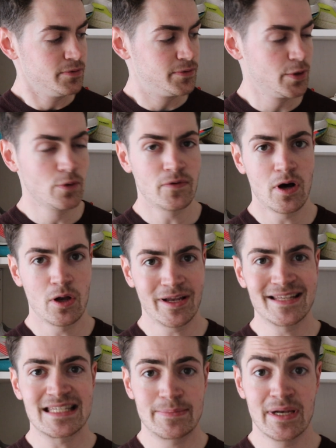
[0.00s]
the overall
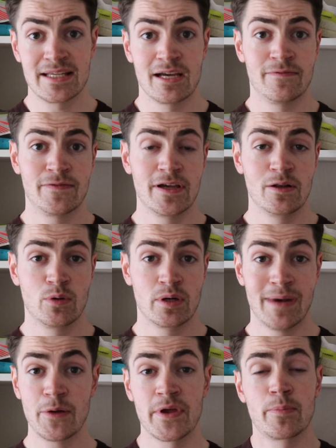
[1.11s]
instability I feel when I'm
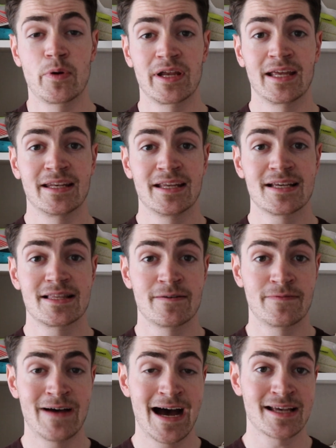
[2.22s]
out there putting in the
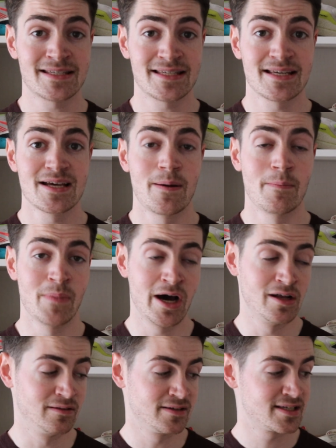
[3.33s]
fast
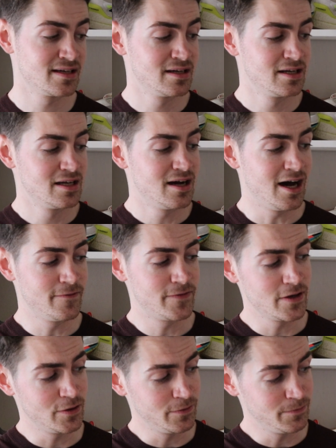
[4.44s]
miles. I
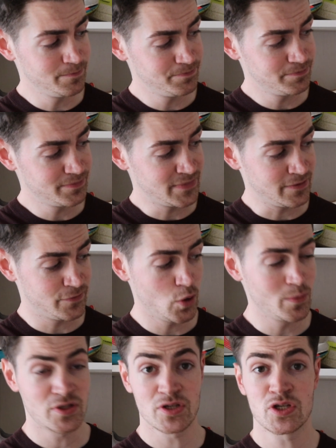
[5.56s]
feel the foam
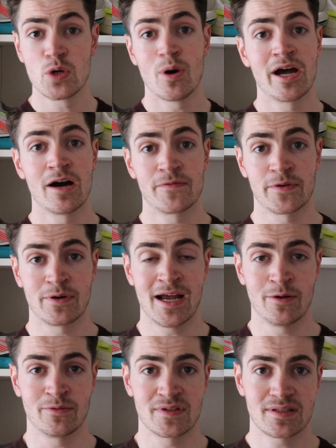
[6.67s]
is just too high off the
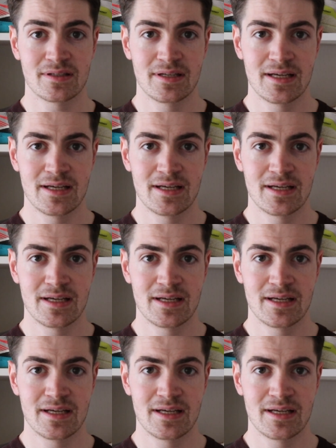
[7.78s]
ground